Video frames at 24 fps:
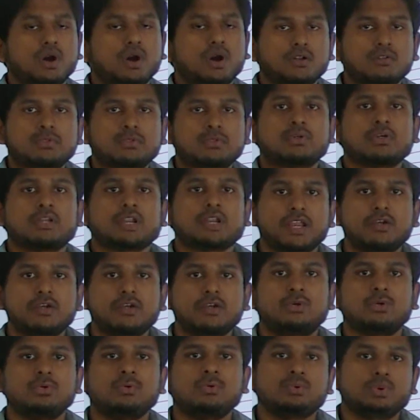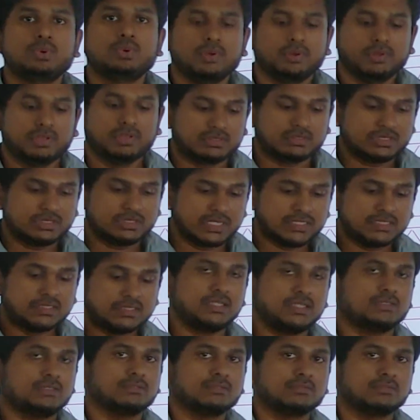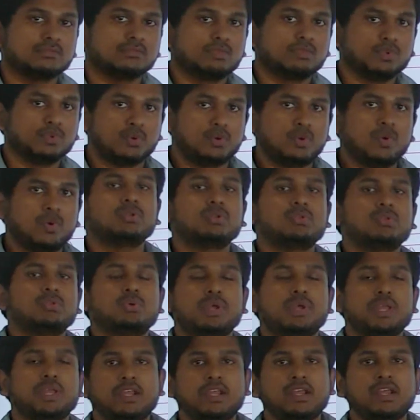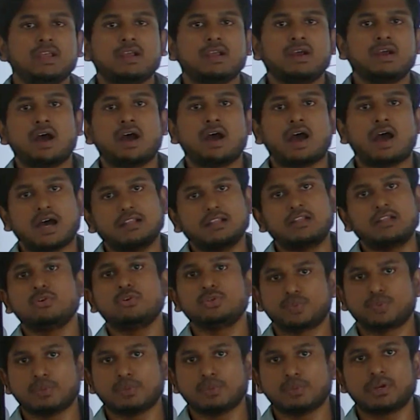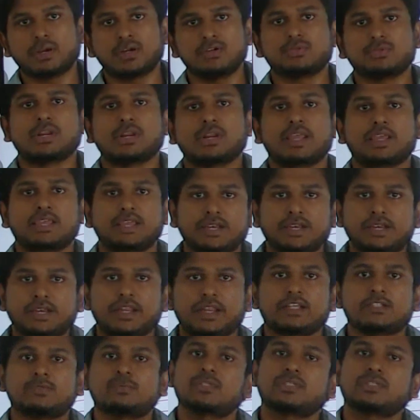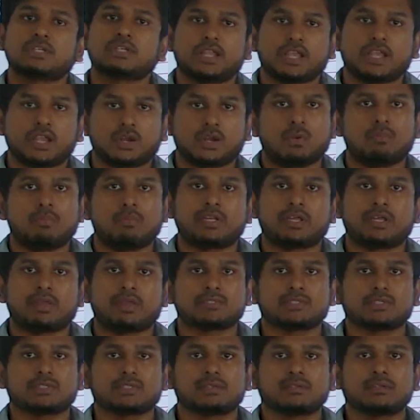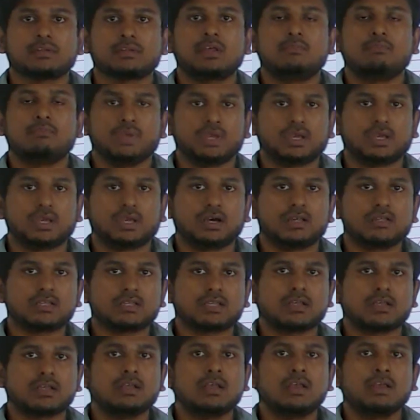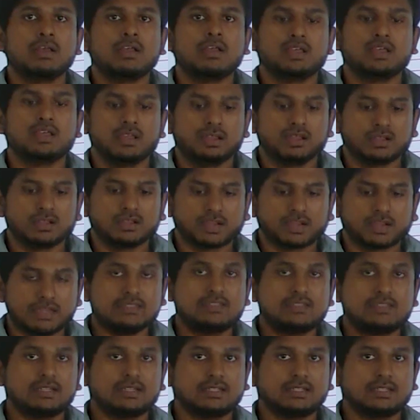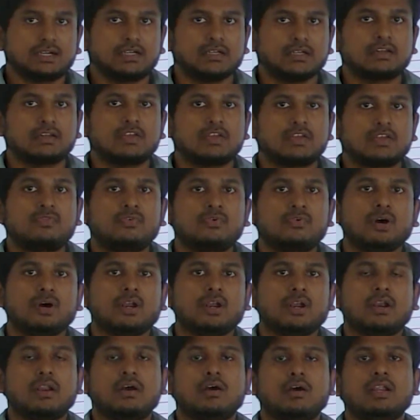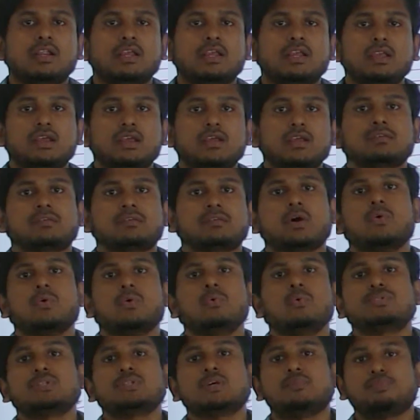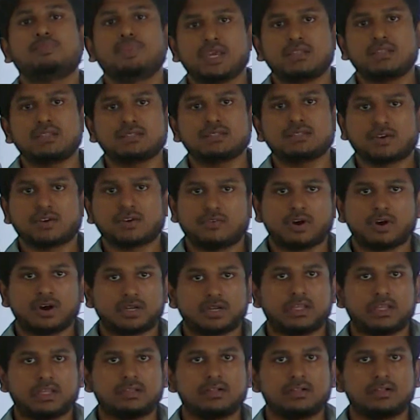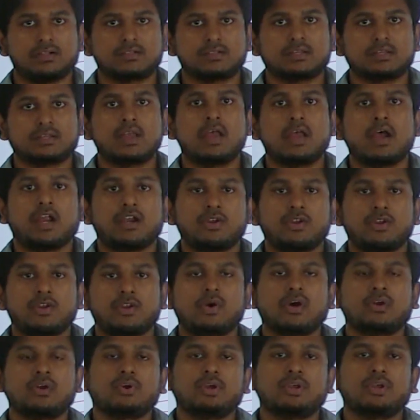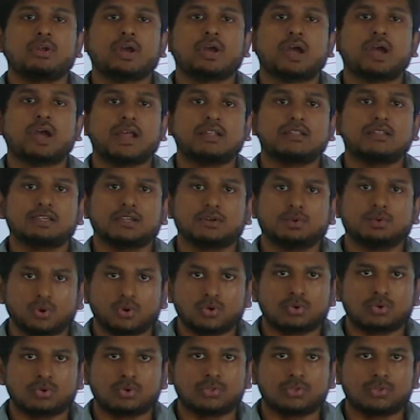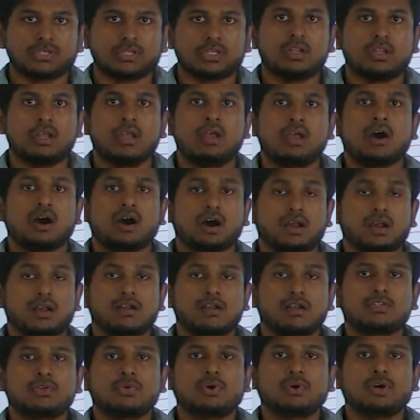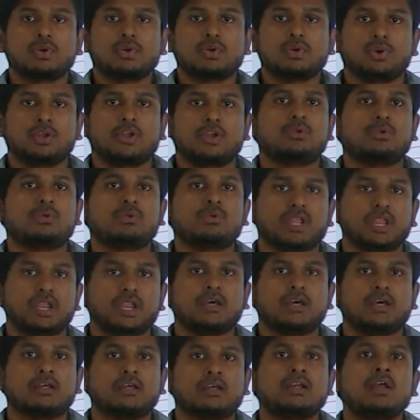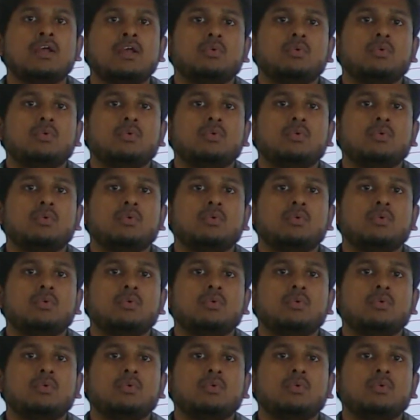You also try to just go through any other newspaper also, like Indian Express and Economic Times, because consider that if you are learning 1,000 pages of articles and you are going to answer one question, or else you are going to read